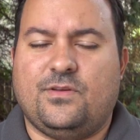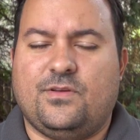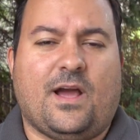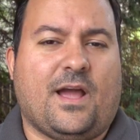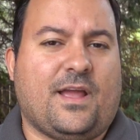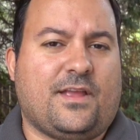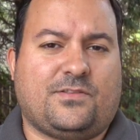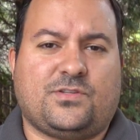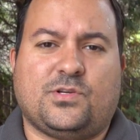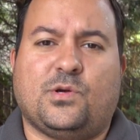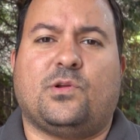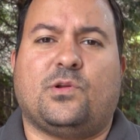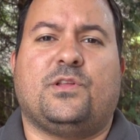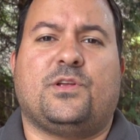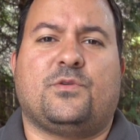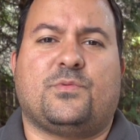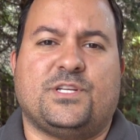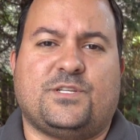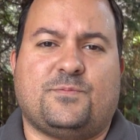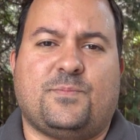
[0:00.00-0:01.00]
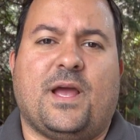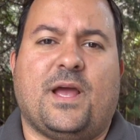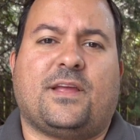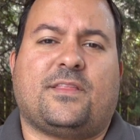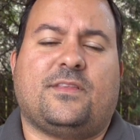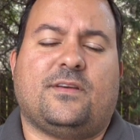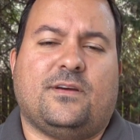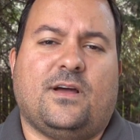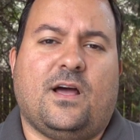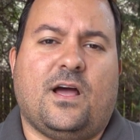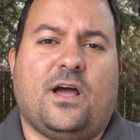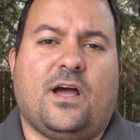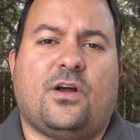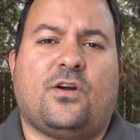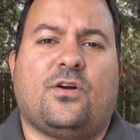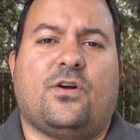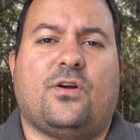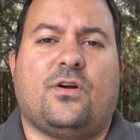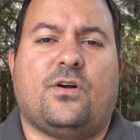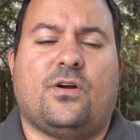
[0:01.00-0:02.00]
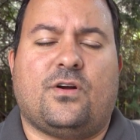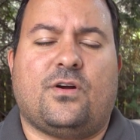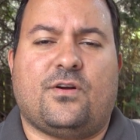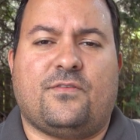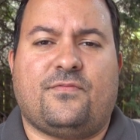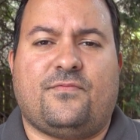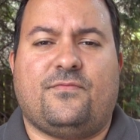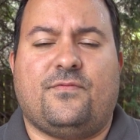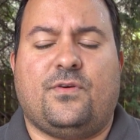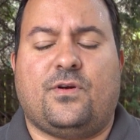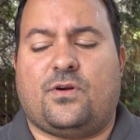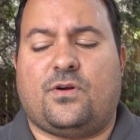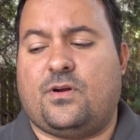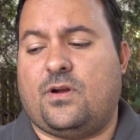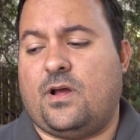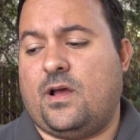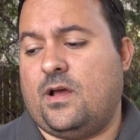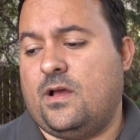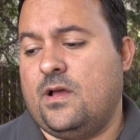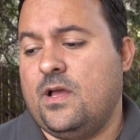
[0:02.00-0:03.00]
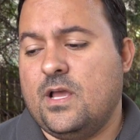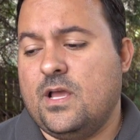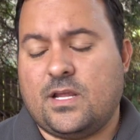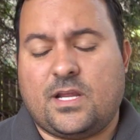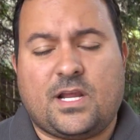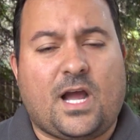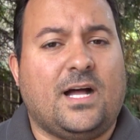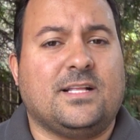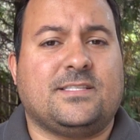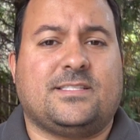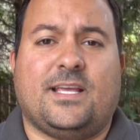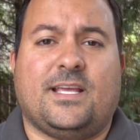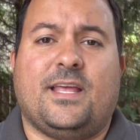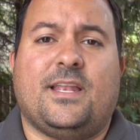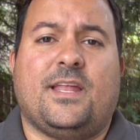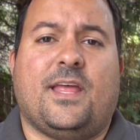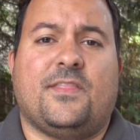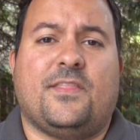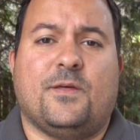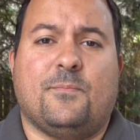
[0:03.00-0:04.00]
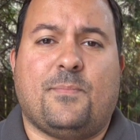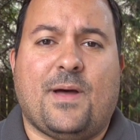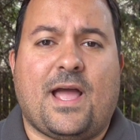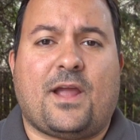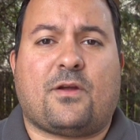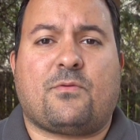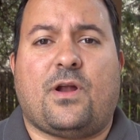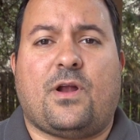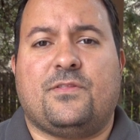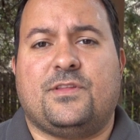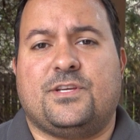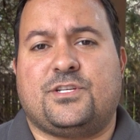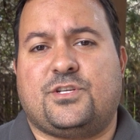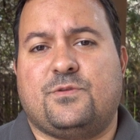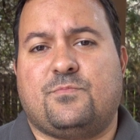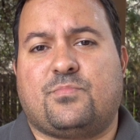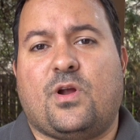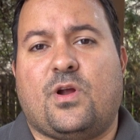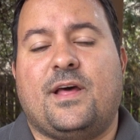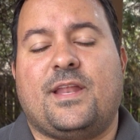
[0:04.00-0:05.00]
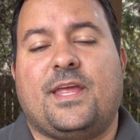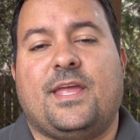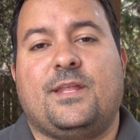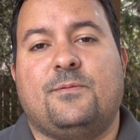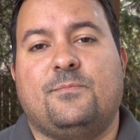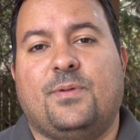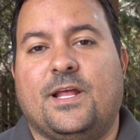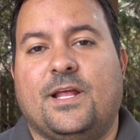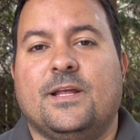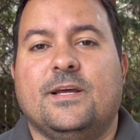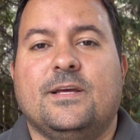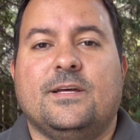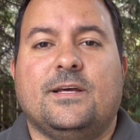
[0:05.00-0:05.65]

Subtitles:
I totally respect her content and the background that she brought in, but